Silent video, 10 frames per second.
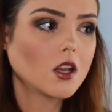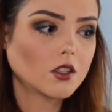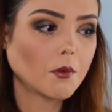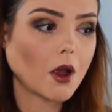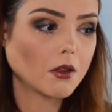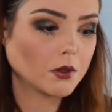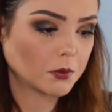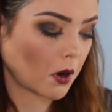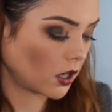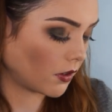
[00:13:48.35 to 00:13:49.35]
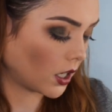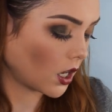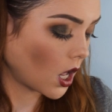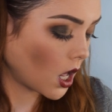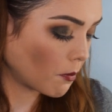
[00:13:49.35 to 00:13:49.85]
So that probably was part of it.
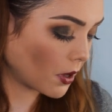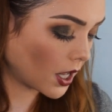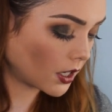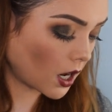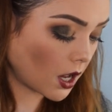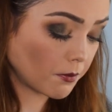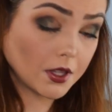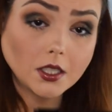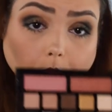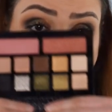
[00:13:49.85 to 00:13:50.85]
But um, this,